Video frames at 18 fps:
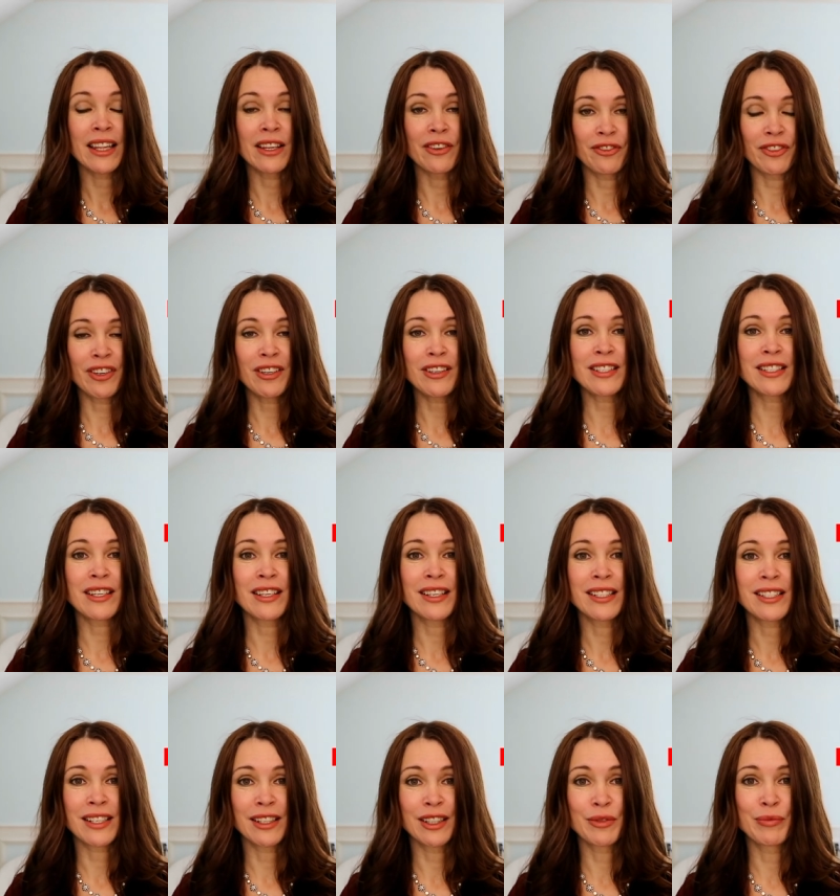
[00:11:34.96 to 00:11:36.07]
The first
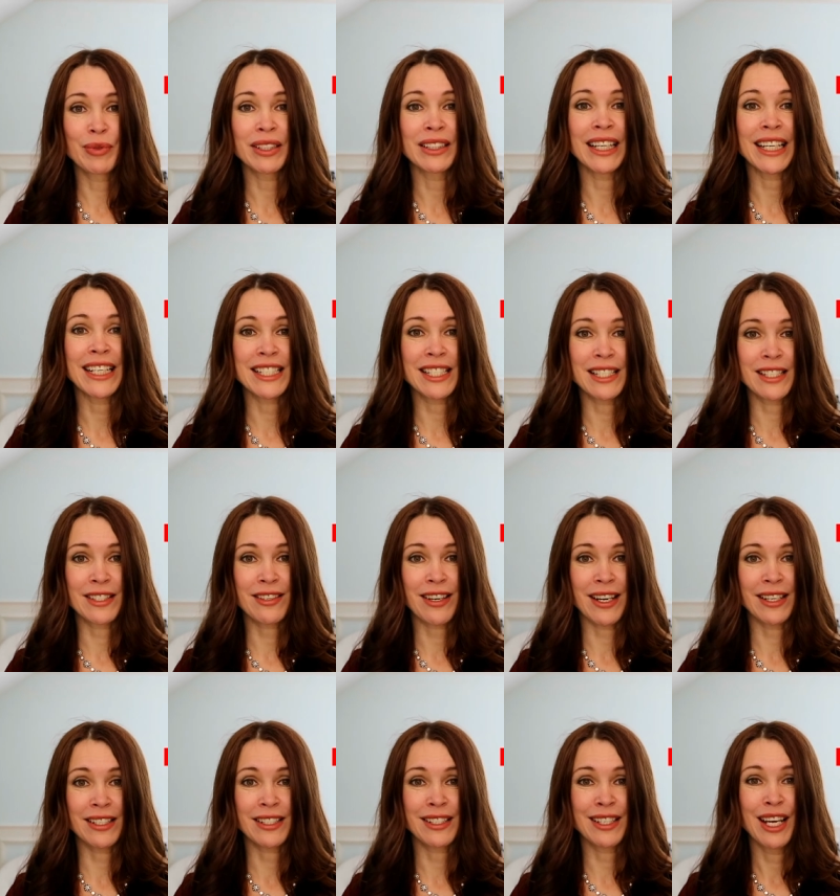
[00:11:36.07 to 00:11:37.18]
syllable is
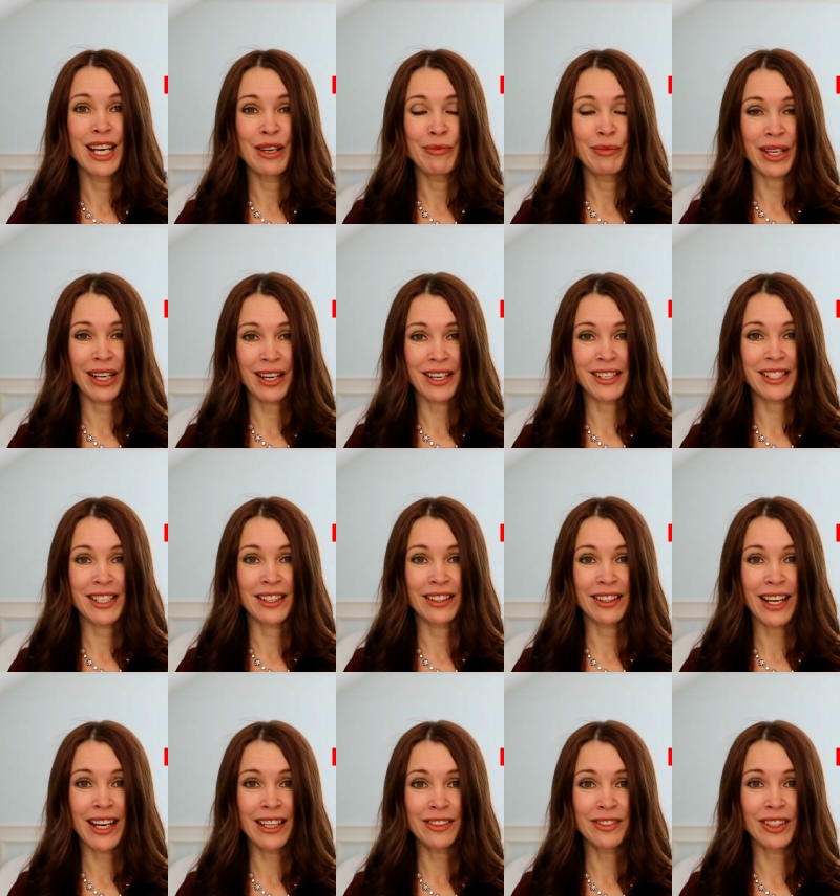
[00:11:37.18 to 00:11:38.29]
stressed because in
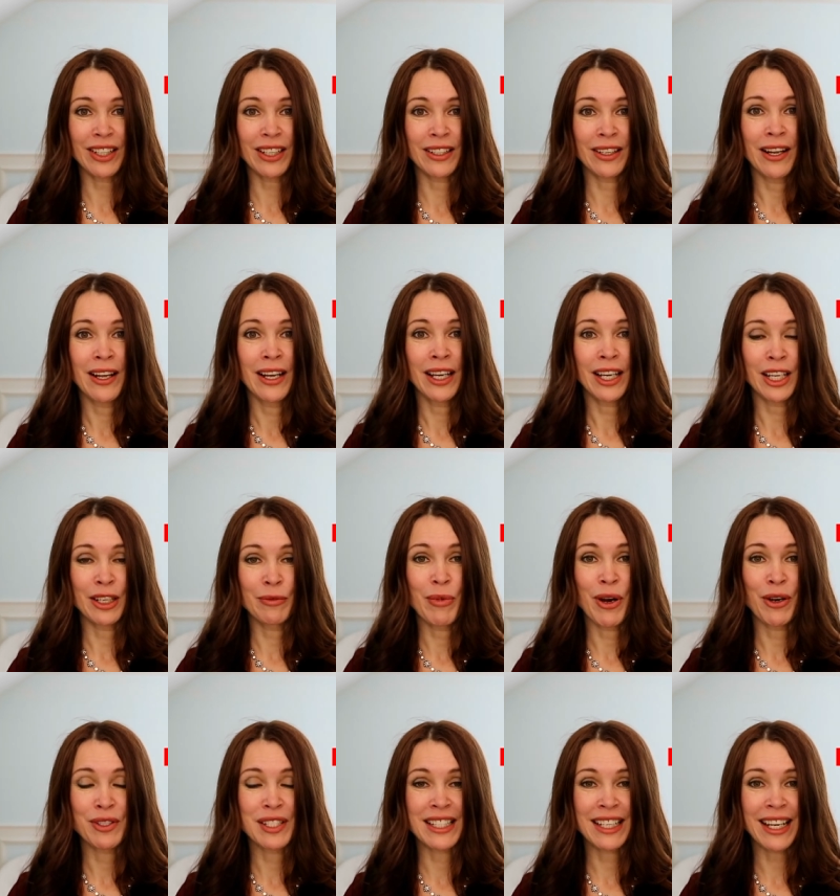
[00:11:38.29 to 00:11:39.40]
Latvian, in
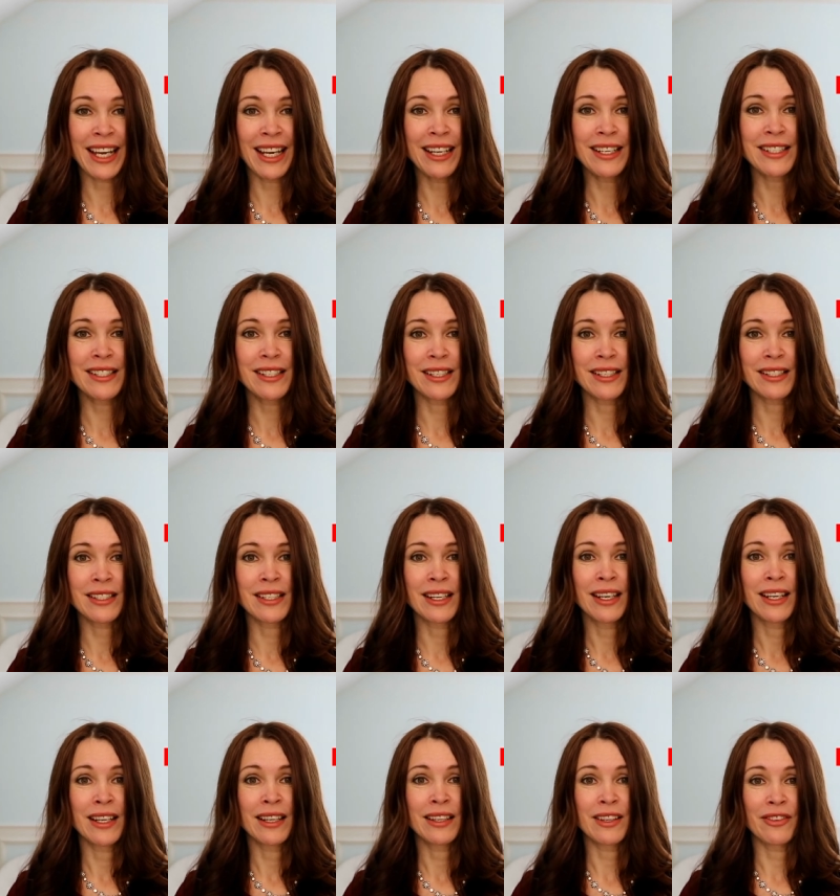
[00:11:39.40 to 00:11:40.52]
most cases,
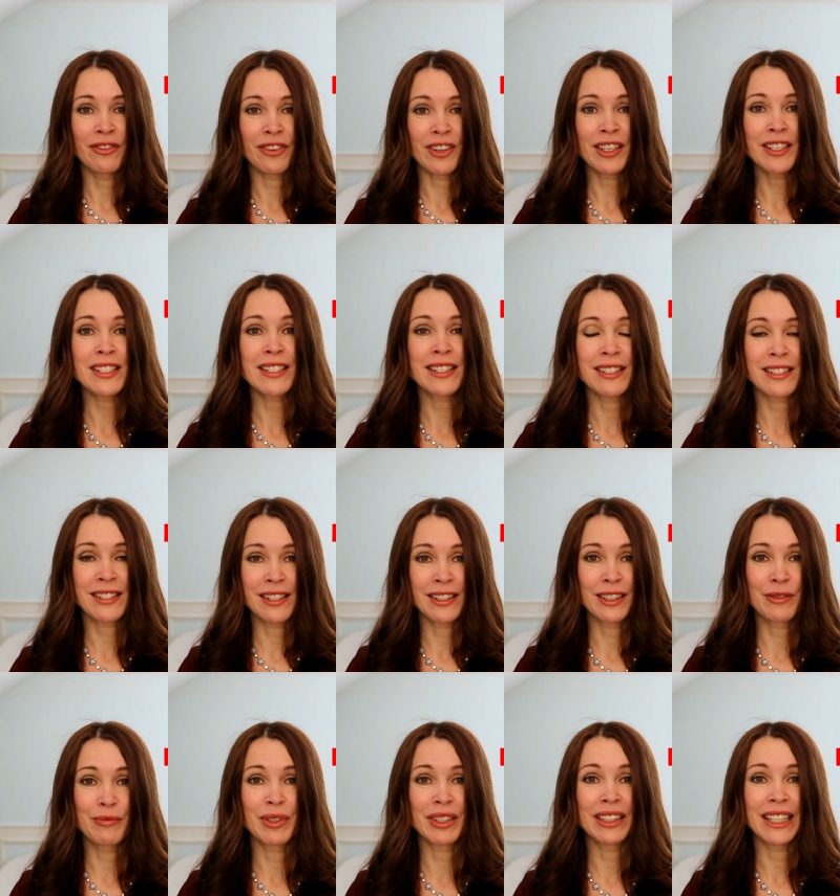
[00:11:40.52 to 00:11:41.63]
the first
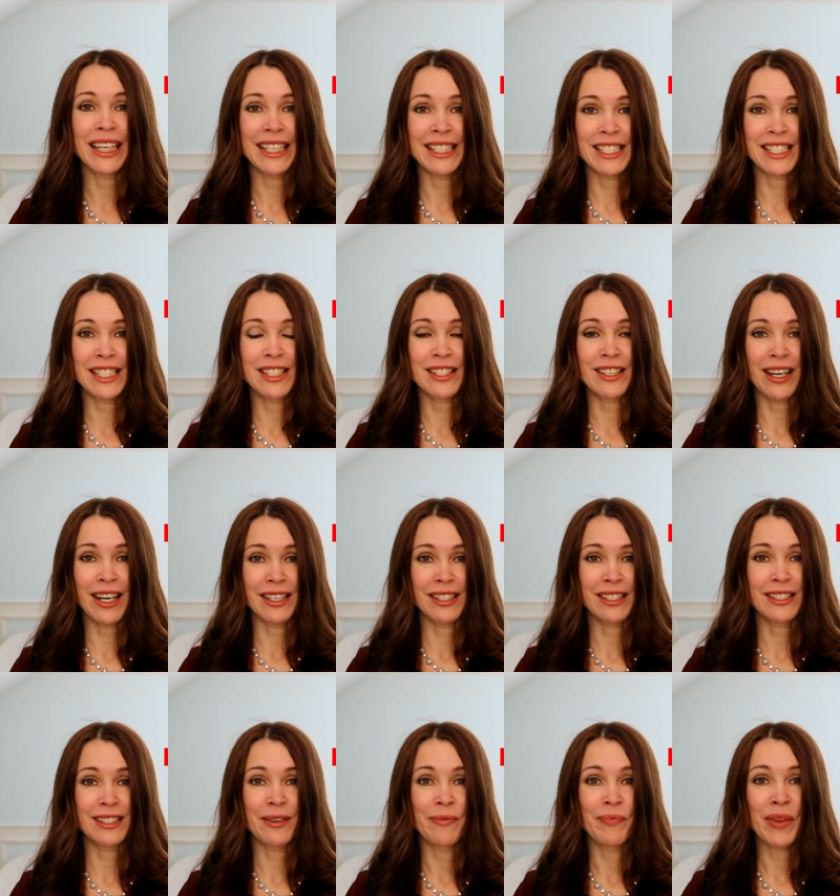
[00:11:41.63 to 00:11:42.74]
syllable is
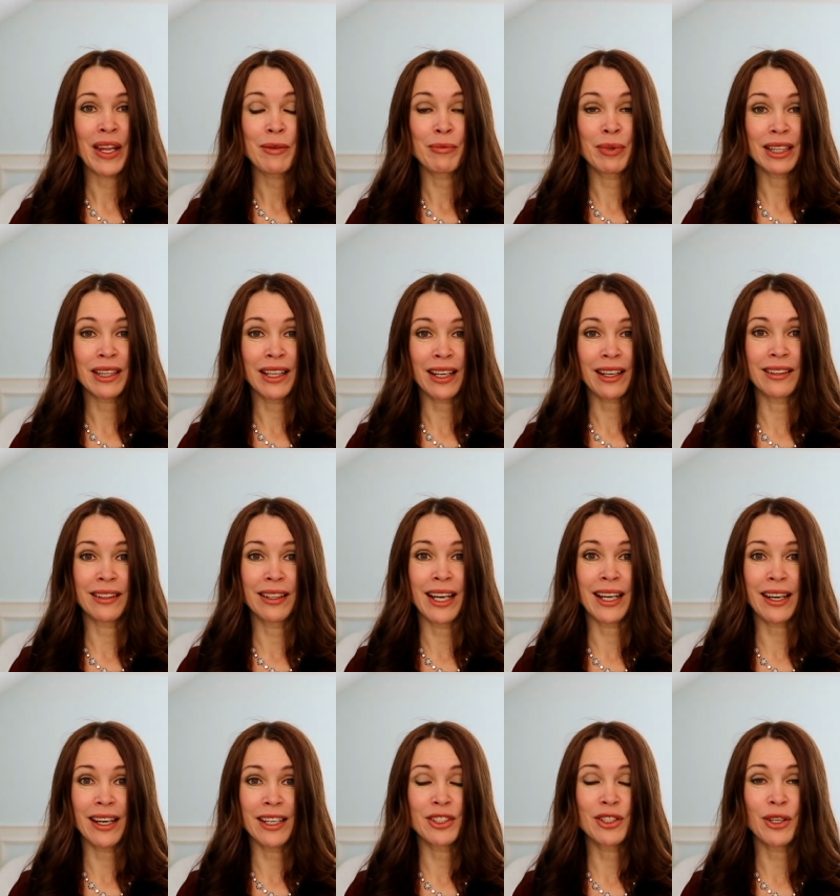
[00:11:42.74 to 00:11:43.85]
stressed. But like,
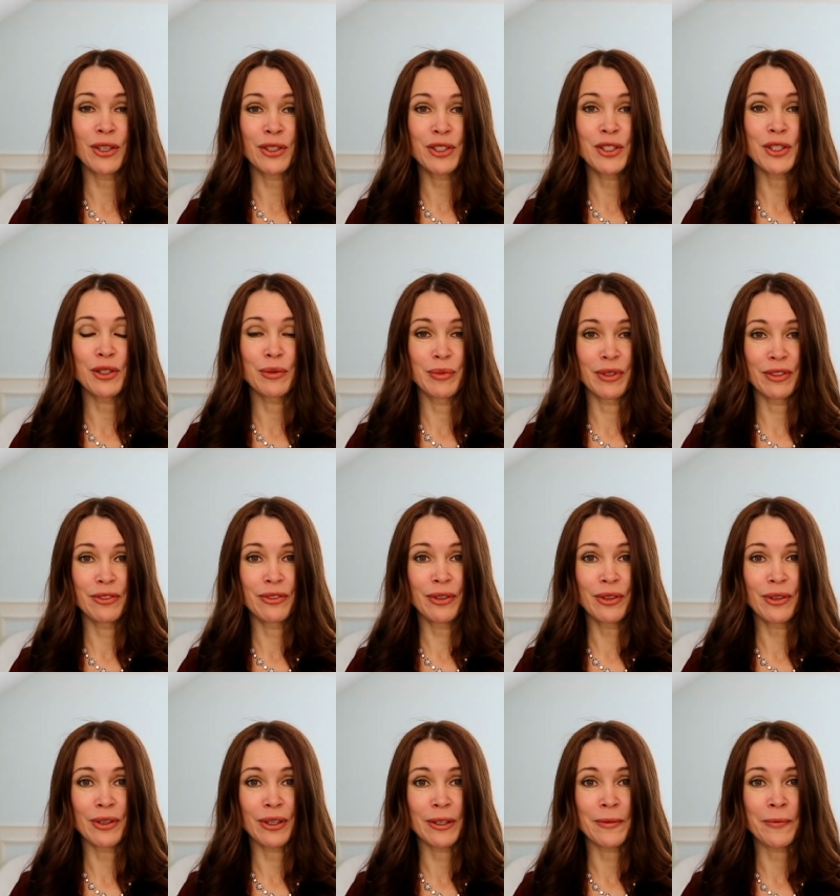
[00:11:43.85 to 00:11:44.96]
like I taught you
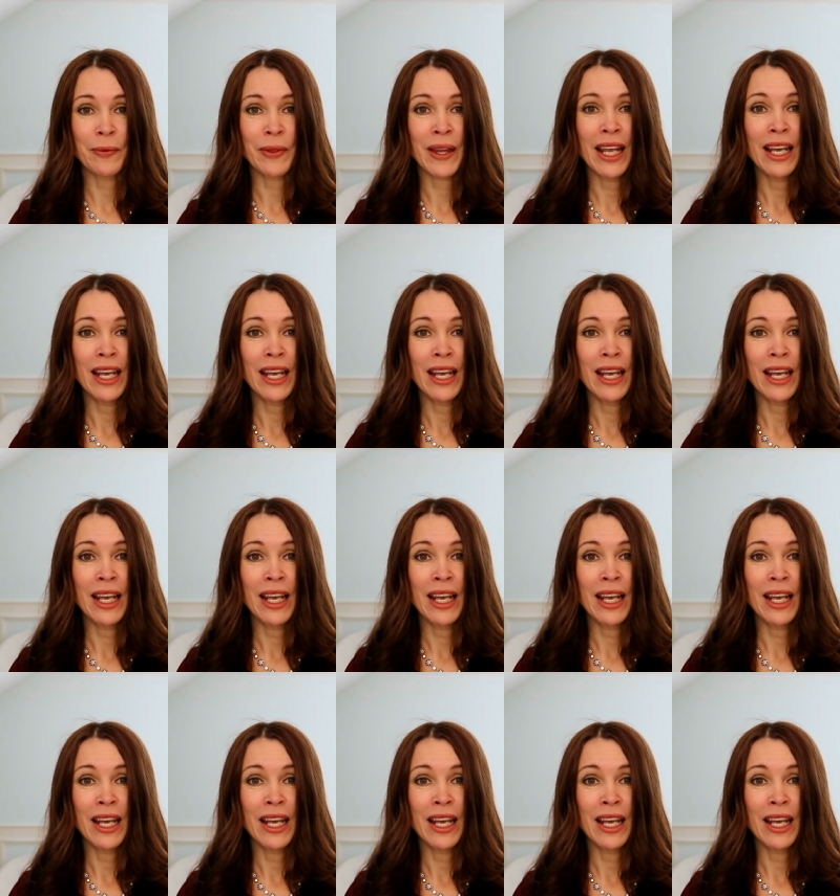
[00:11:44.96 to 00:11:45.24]
before,